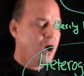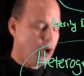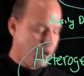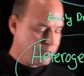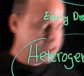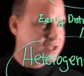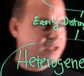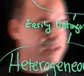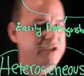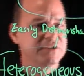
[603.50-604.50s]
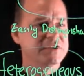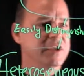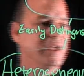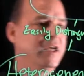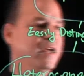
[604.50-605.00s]
homogeneous,
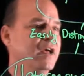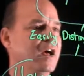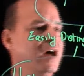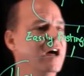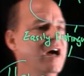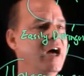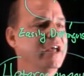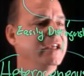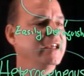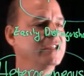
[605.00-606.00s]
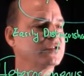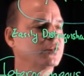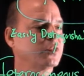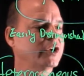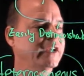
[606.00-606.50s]
it's
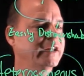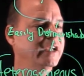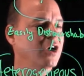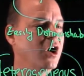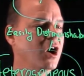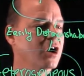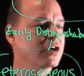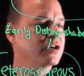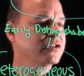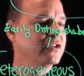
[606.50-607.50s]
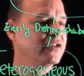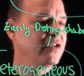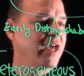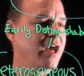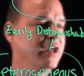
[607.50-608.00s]
really harder to
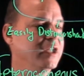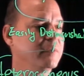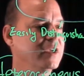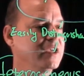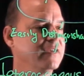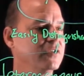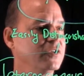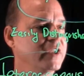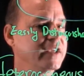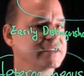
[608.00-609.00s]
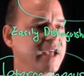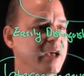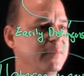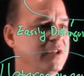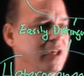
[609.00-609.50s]
tell. Let me give you an
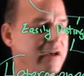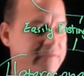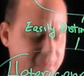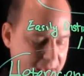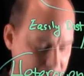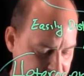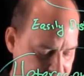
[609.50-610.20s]
example of that.